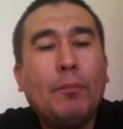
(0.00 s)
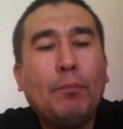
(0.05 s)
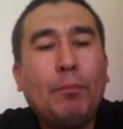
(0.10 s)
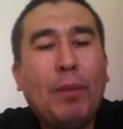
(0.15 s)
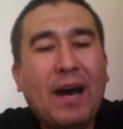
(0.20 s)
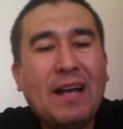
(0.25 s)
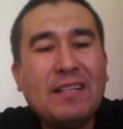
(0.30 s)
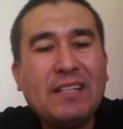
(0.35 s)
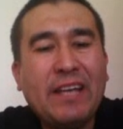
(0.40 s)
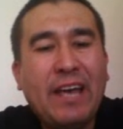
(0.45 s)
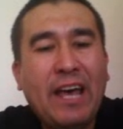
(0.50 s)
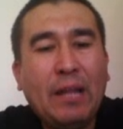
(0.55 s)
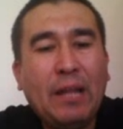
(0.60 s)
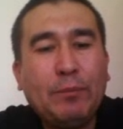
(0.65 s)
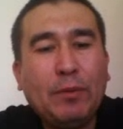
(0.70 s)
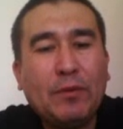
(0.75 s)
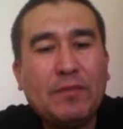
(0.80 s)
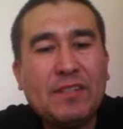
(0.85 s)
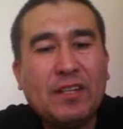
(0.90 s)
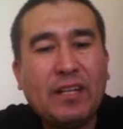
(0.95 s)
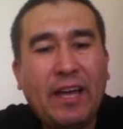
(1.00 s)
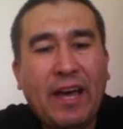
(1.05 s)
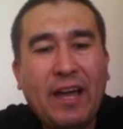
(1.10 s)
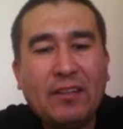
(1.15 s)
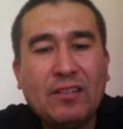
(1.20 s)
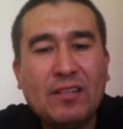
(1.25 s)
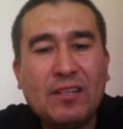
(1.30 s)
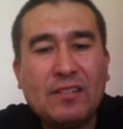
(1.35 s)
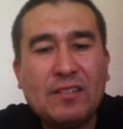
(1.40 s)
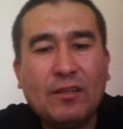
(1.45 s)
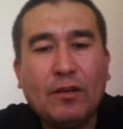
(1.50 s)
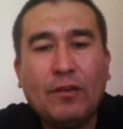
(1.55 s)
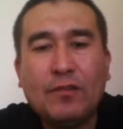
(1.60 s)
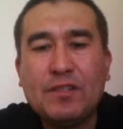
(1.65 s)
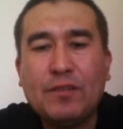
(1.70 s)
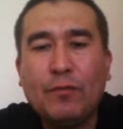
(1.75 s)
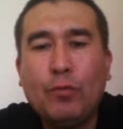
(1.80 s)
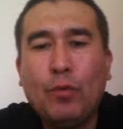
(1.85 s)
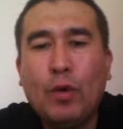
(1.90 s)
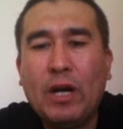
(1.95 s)
By the help of the counters of
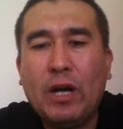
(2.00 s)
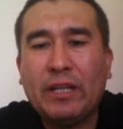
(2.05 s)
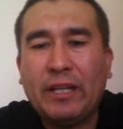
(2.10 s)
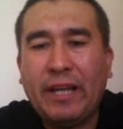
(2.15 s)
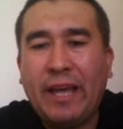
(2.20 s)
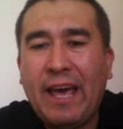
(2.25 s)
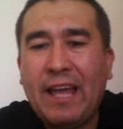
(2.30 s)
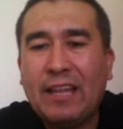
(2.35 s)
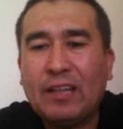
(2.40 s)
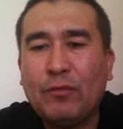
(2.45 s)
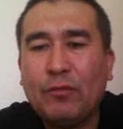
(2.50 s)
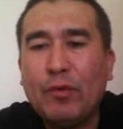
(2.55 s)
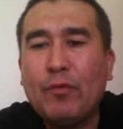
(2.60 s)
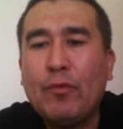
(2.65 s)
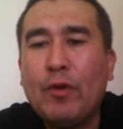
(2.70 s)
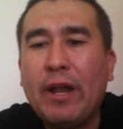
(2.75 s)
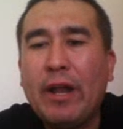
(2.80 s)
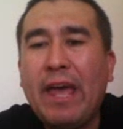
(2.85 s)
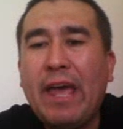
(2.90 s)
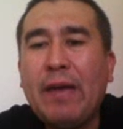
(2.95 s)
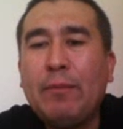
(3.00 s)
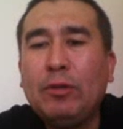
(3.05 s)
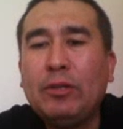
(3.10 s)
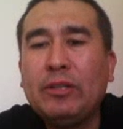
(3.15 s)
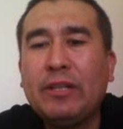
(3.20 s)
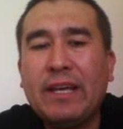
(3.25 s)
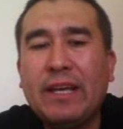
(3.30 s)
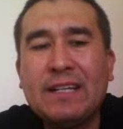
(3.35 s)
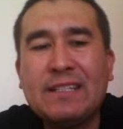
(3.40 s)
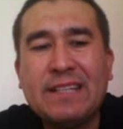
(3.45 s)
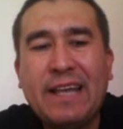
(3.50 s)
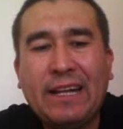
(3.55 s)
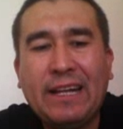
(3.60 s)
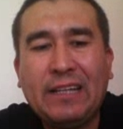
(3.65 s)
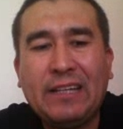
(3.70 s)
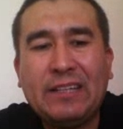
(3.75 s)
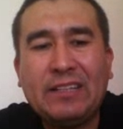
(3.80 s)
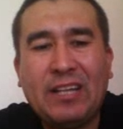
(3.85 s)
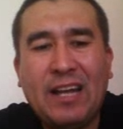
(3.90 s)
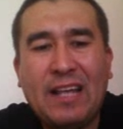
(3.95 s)
the word hand, we were able to
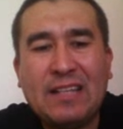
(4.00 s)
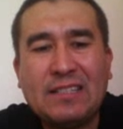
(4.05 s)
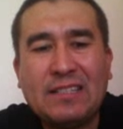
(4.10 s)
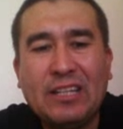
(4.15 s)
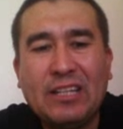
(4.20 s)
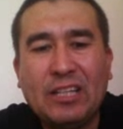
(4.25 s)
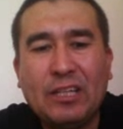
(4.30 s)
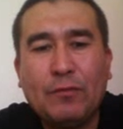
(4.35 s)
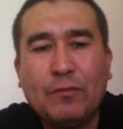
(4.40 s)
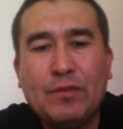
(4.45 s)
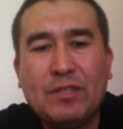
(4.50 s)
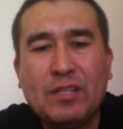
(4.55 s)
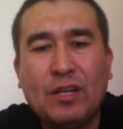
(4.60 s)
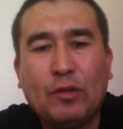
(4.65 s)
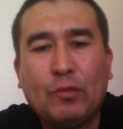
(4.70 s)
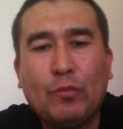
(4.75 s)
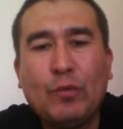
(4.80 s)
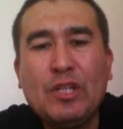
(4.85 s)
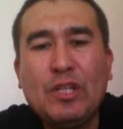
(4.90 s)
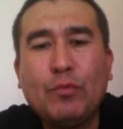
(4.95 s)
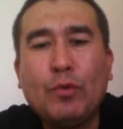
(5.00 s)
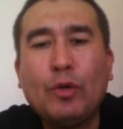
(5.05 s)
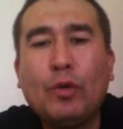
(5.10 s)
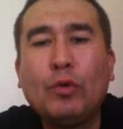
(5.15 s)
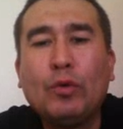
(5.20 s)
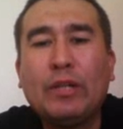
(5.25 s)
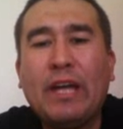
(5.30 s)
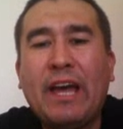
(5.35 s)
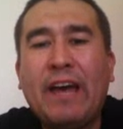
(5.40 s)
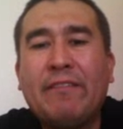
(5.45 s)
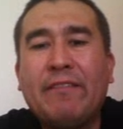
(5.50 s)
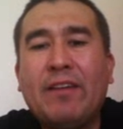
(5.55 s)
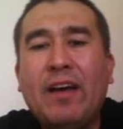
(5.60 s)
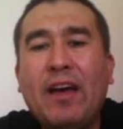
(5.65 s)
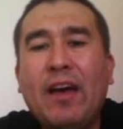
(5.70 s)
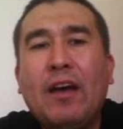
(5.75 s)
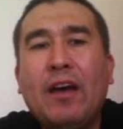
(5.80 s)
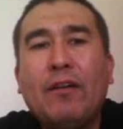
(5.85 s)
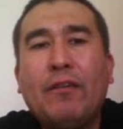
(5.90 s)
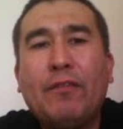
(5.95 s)
exactly translate it, without which we could have
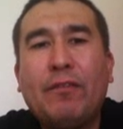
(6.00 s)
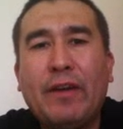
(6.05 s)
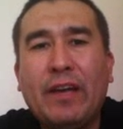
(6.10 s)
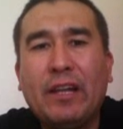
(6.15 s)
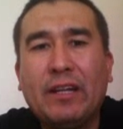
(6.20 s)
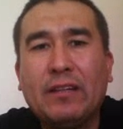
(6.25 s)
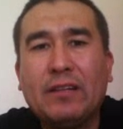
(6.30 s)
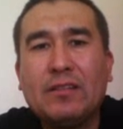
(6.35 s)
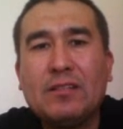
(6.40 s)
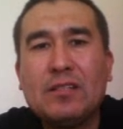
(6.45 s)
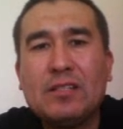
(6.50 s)
failed.